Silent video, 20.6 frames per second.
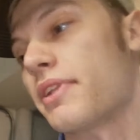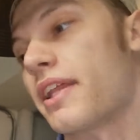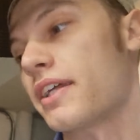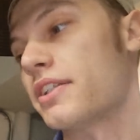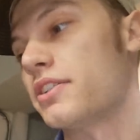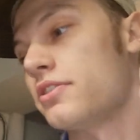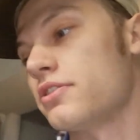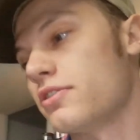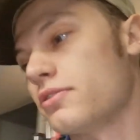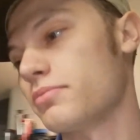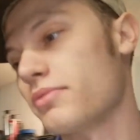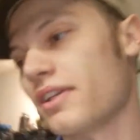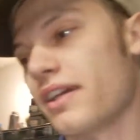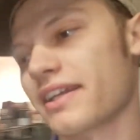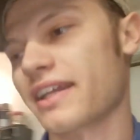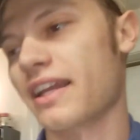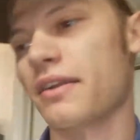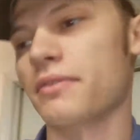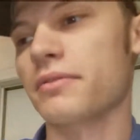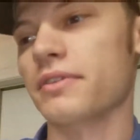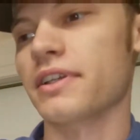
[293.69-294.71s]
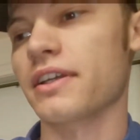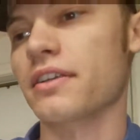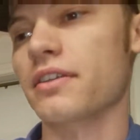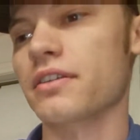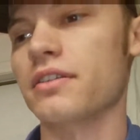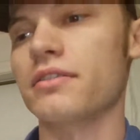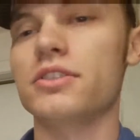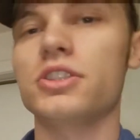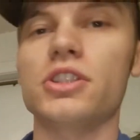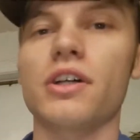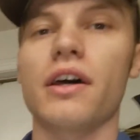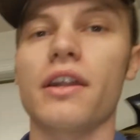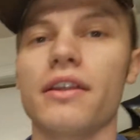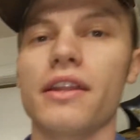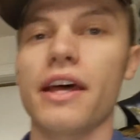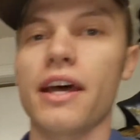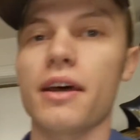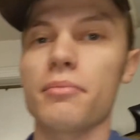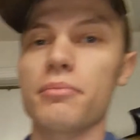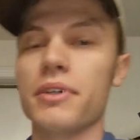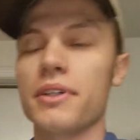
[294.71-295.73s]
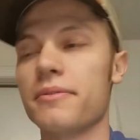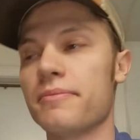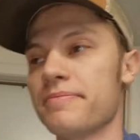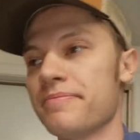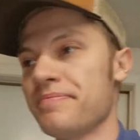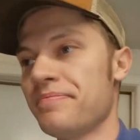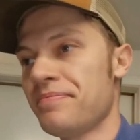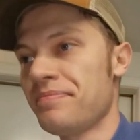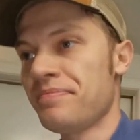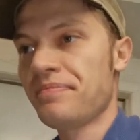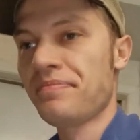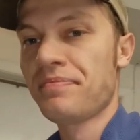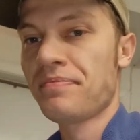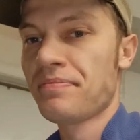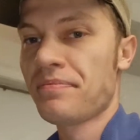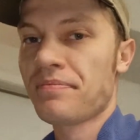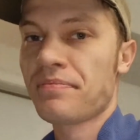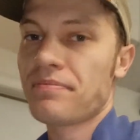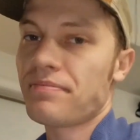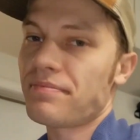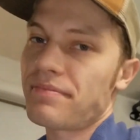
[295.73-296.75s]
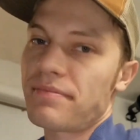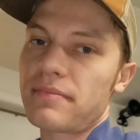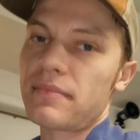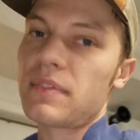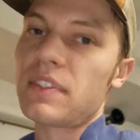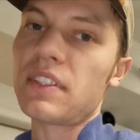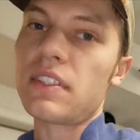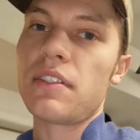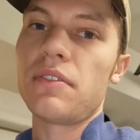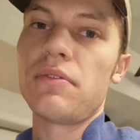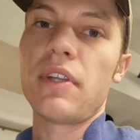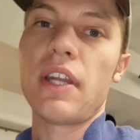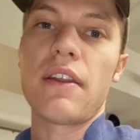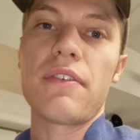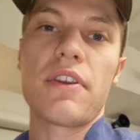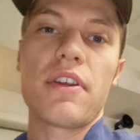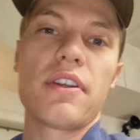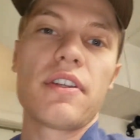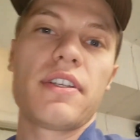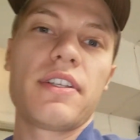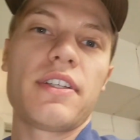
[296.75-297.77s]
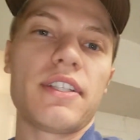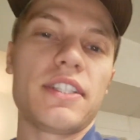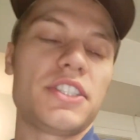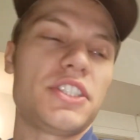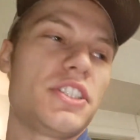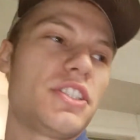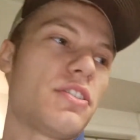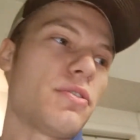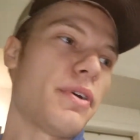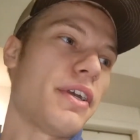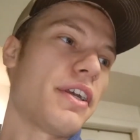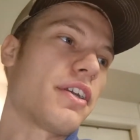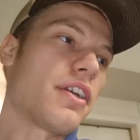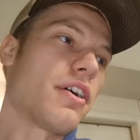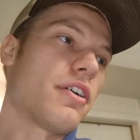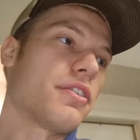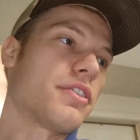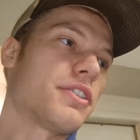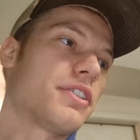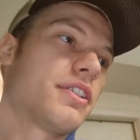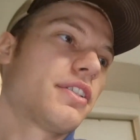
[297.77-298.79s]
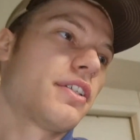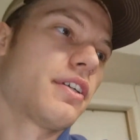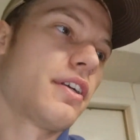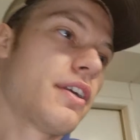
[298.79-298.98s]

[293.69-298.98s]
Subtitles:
of that too, but I can't really get a good shot of that, but whatever. It's just the way it goes.